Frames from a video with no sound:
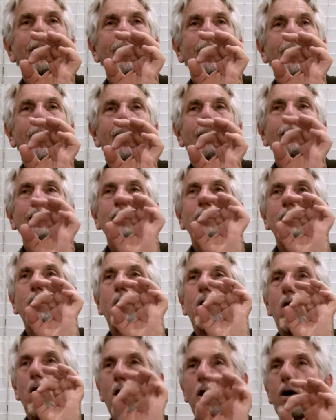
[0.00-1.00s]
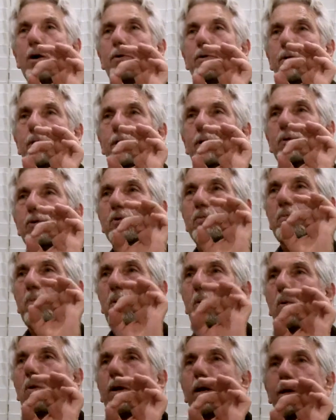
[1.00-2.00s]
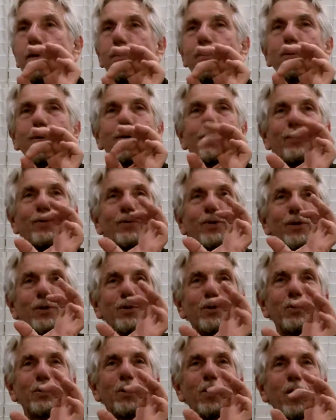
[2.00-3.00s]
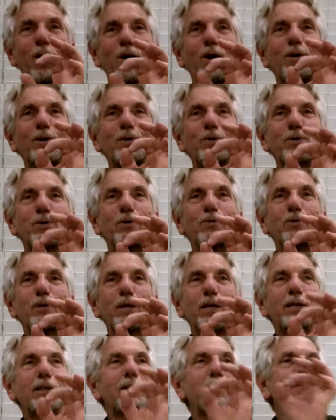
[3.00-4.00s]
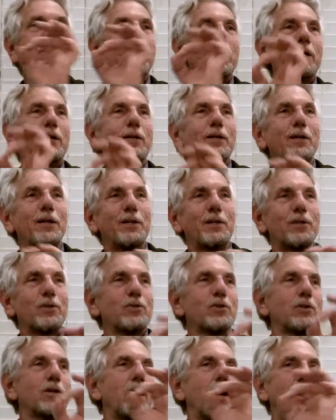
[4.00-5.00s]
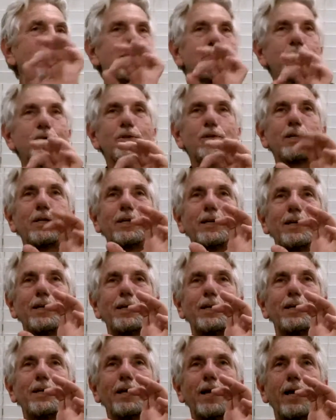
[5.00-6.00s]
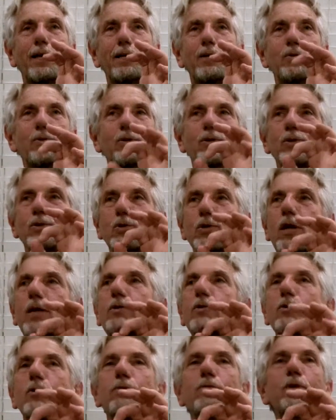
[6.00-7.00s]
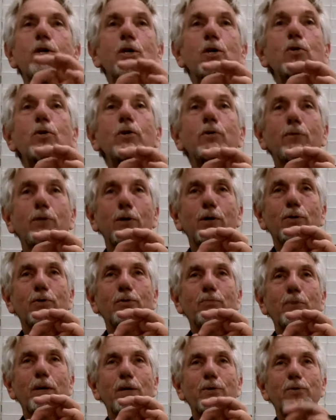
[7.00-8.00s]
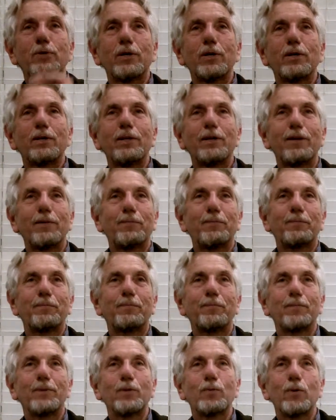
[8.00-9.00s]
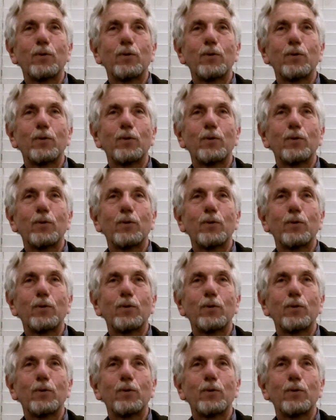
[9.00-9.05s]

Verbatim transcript: And then the heart is a point. You see, so the heart is the thing living in this nafs. And it's the center of the universe, basically, That's